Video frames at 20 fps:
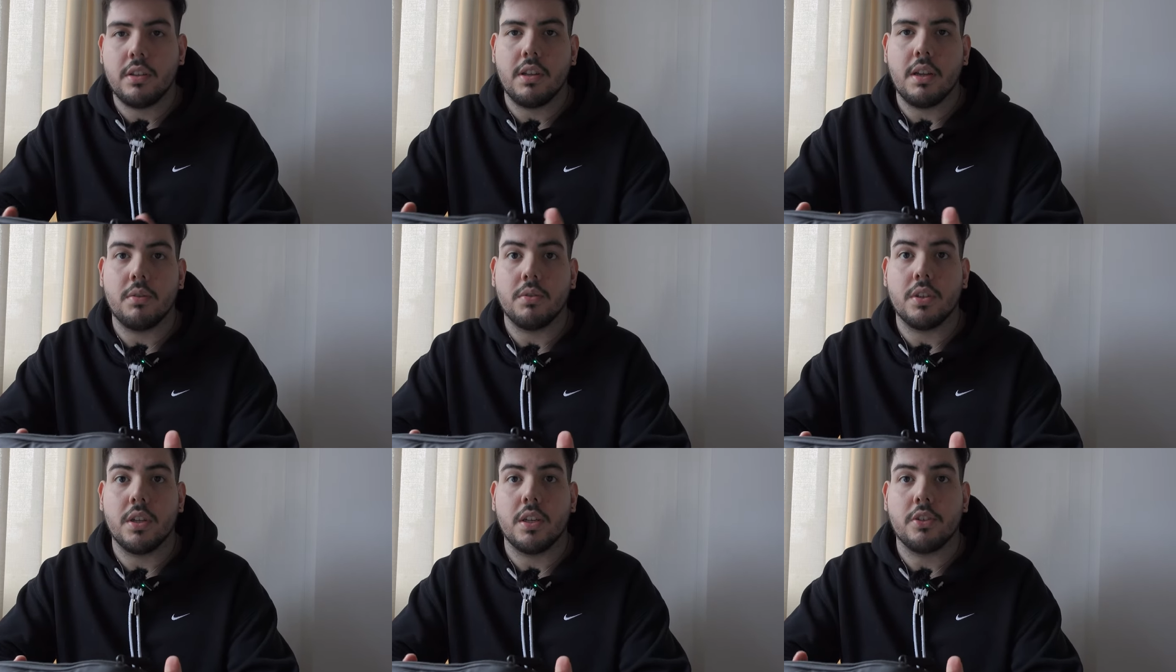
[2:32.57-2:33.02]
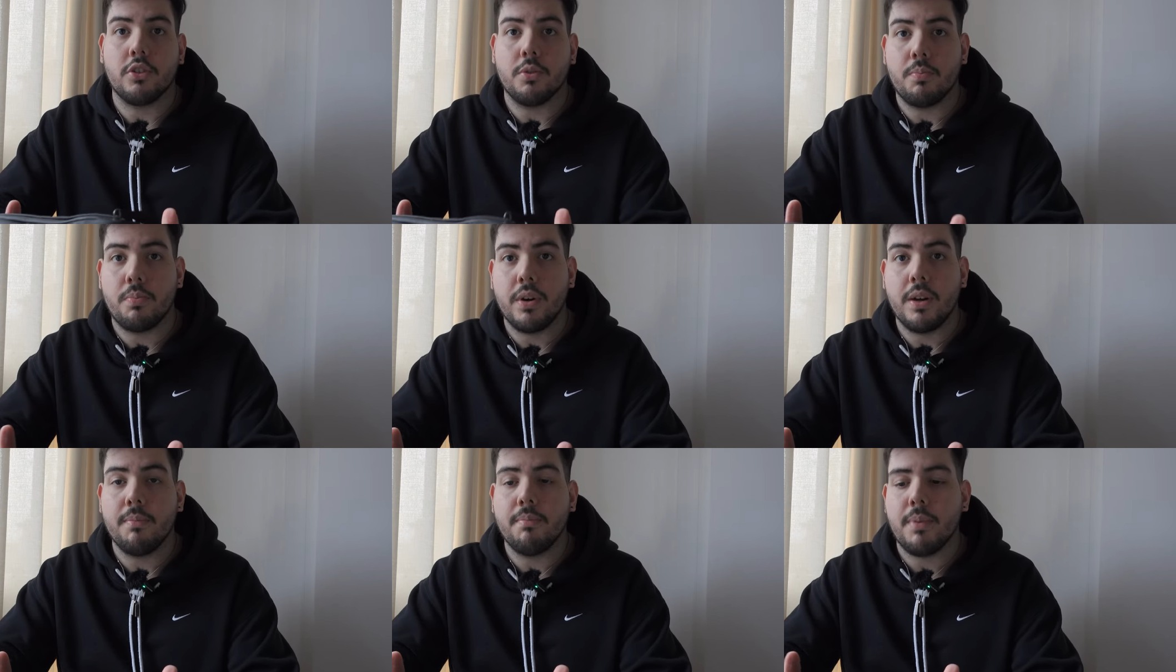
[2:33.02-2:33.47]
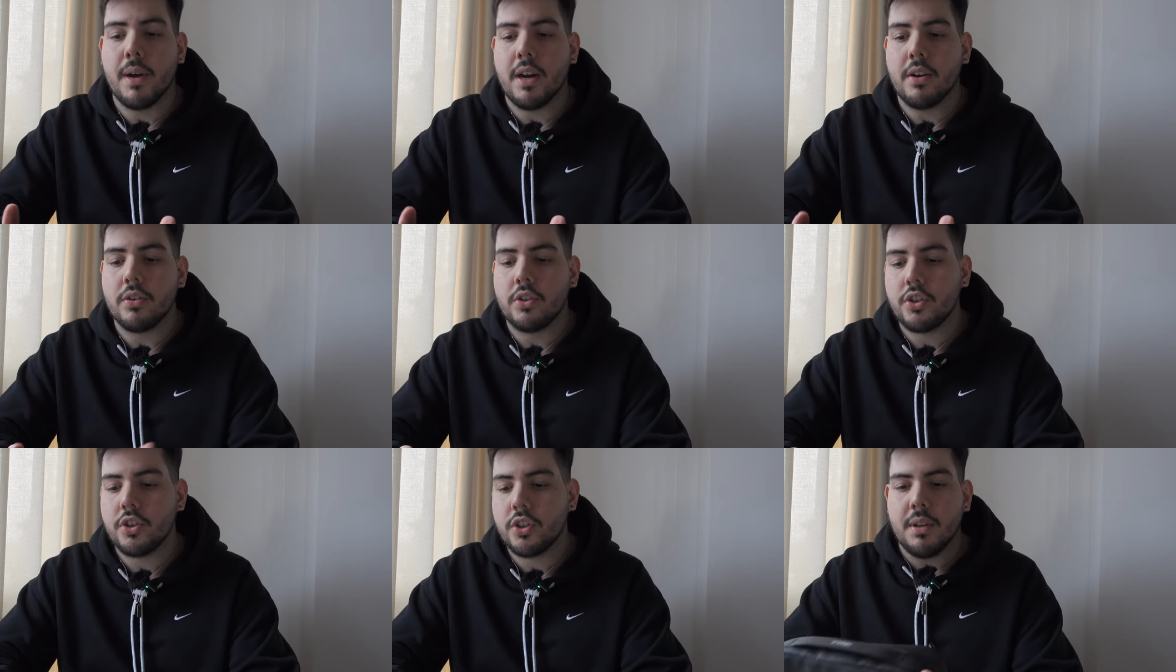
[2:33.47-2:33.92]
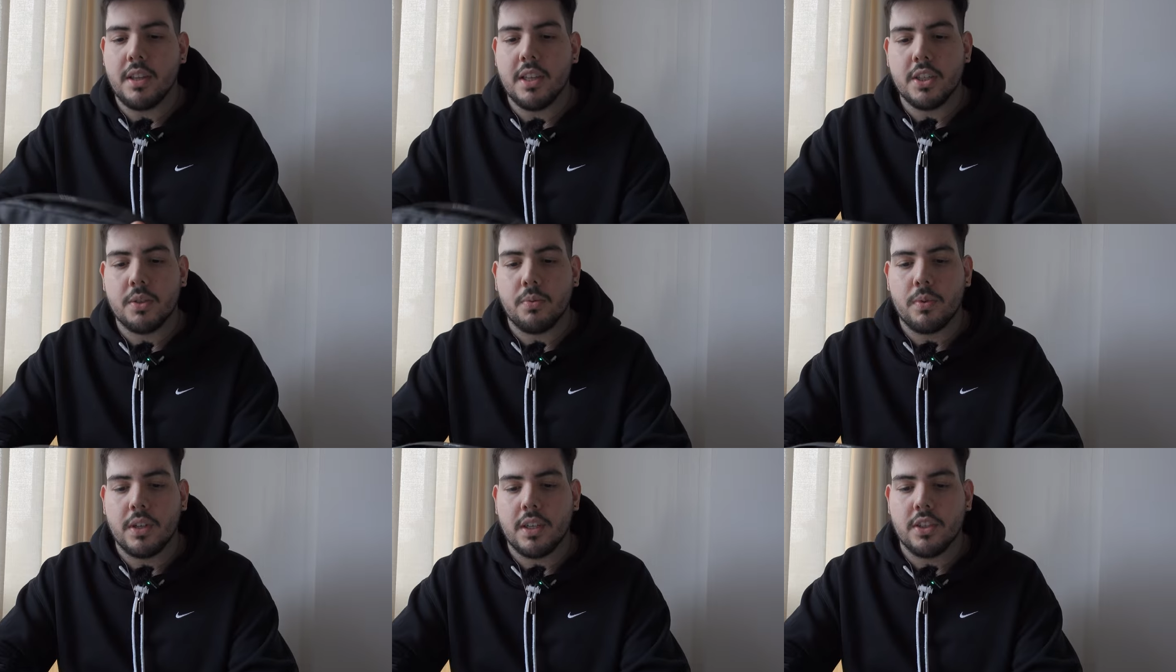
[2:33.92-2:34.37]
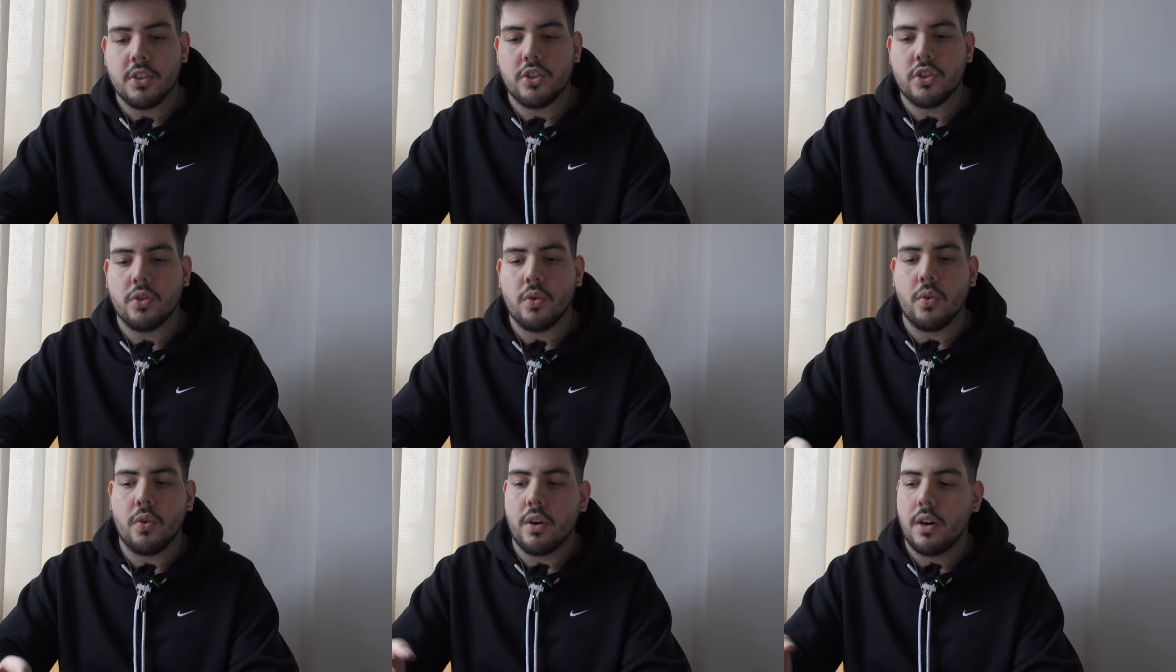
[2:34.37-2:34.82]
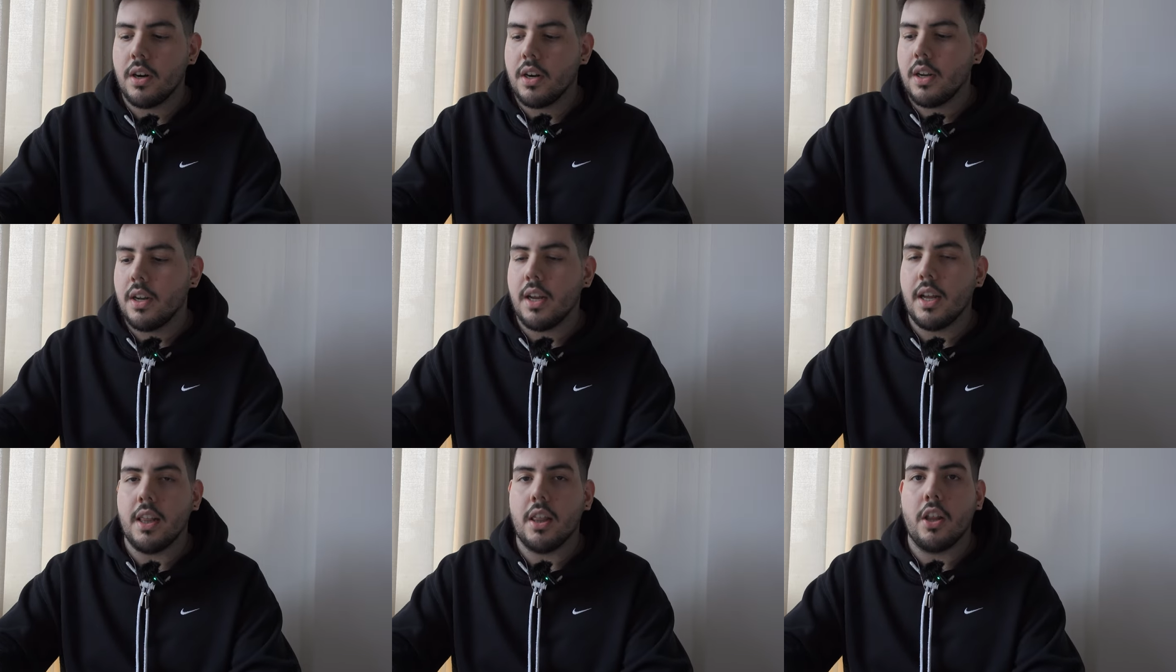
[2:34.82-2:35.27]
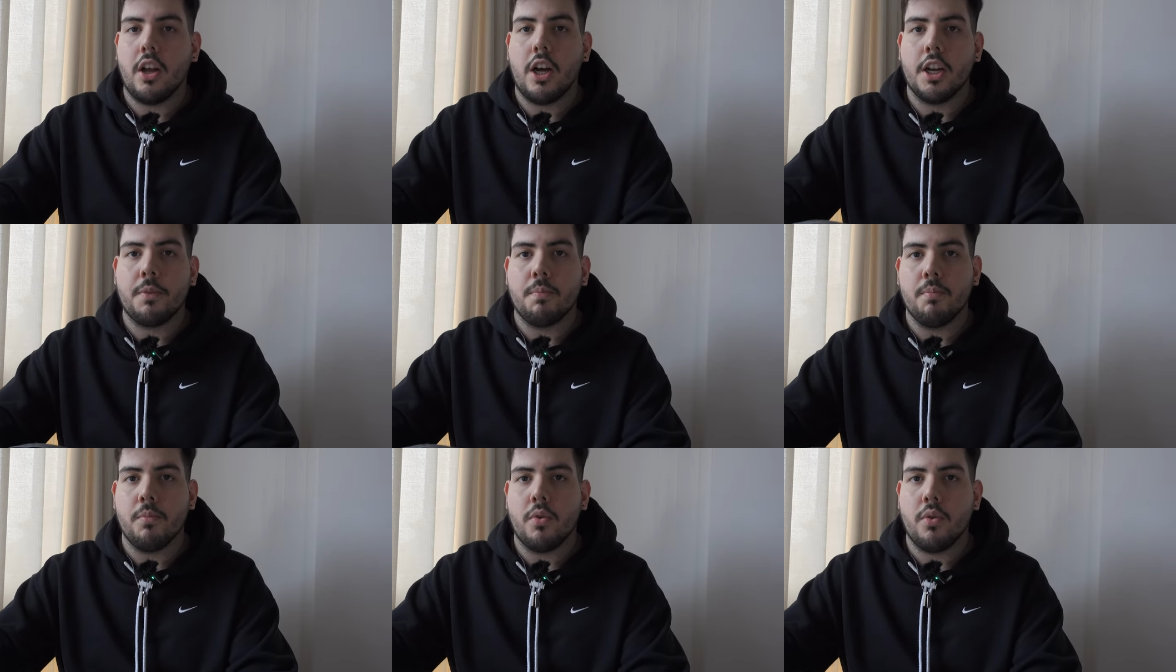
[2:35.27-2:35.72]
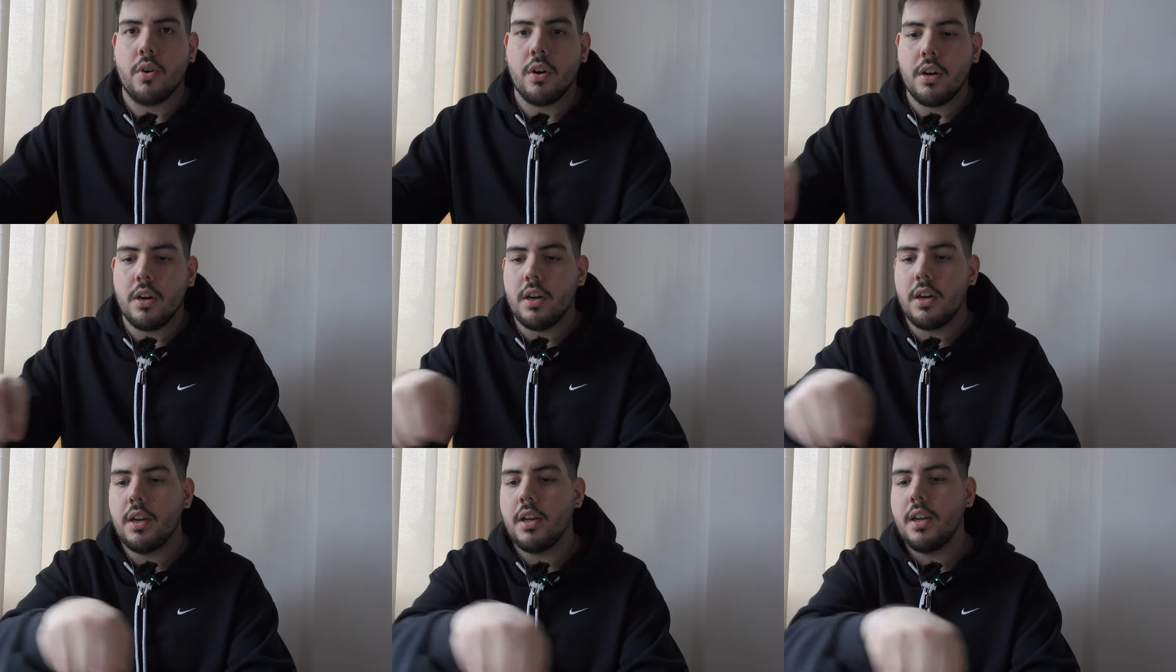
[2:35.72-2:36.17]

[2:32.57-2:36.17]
That was a Supreme pouch, but this one can store a lot more.